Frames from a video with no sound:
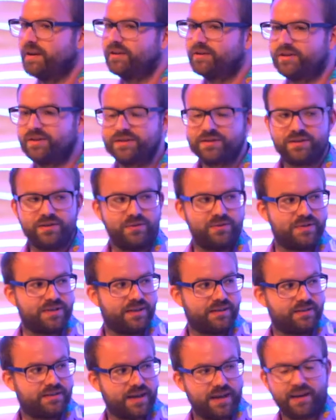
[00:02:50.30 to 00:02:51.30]
just
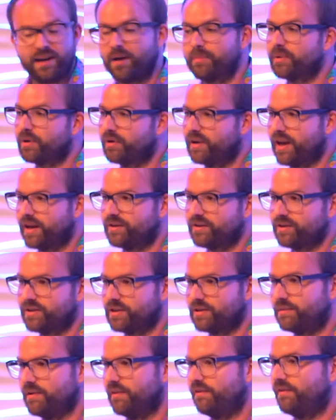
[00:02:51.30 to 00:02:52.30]
using dial-up
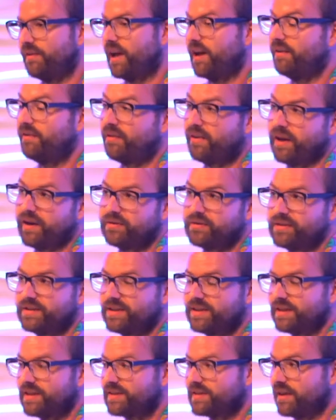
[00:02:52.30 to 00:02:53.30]
connections with
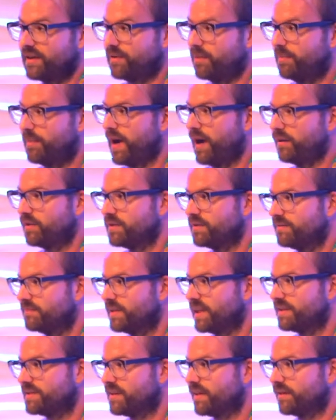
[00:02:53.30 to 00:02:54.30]
9,600 baud.
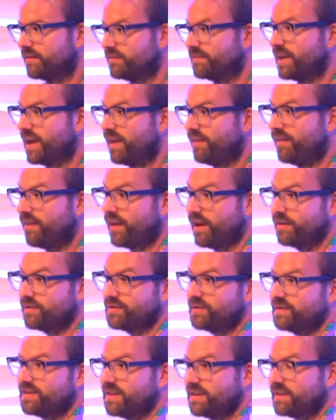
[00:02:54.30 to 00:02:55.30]
That's like
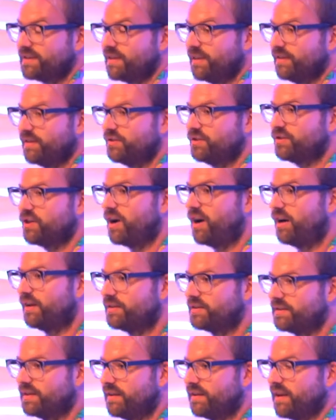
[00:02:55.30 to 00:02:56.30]
9,600
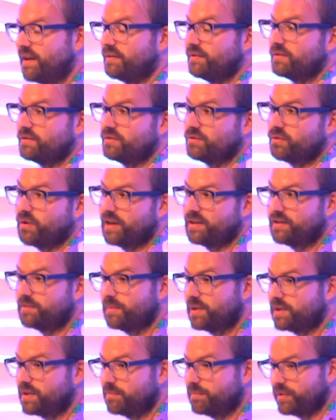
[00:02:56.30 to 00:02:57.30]
chars that get
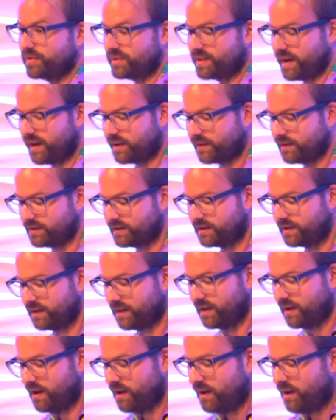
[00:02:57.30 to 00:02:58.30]
transmitted per second,
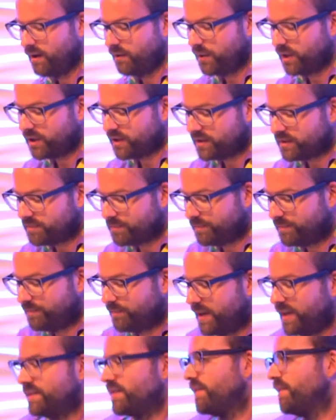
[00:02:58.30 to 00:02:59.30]
which is
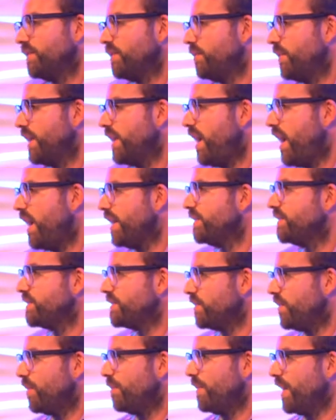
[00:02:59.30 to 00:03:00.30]
basically the way I
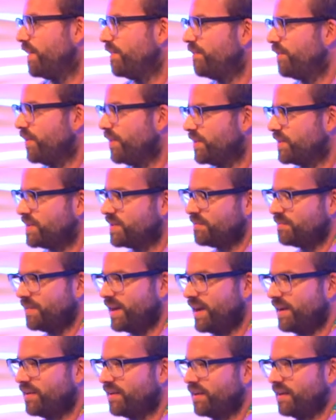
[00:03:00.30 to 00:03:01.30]
saw my first
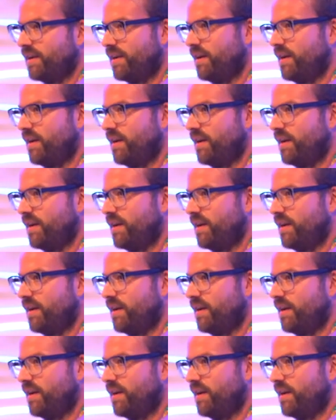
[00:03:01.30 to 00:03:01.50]
like